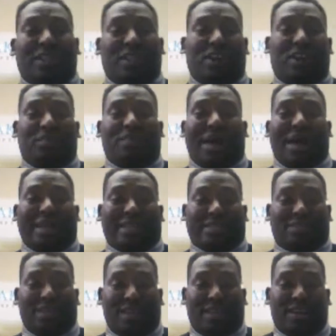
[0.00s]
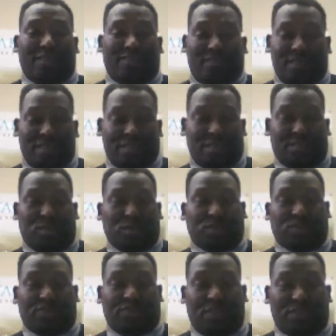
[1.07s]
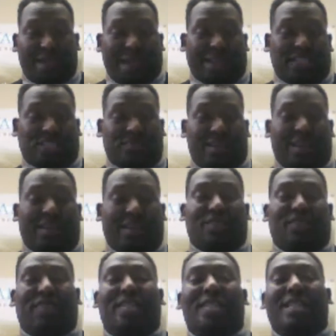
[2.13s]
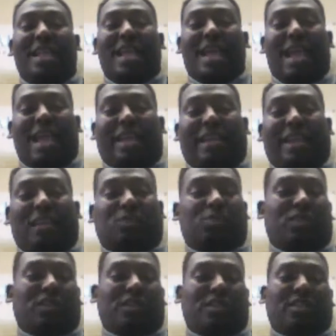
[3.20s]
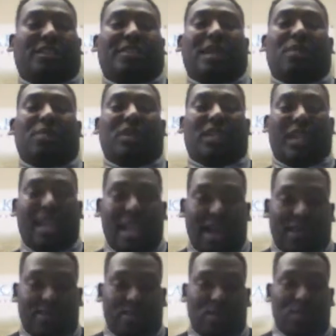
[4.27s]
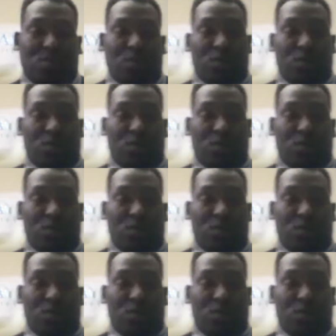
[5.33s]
really our body is made of, the most of our body is made of. And that's one of the things that will help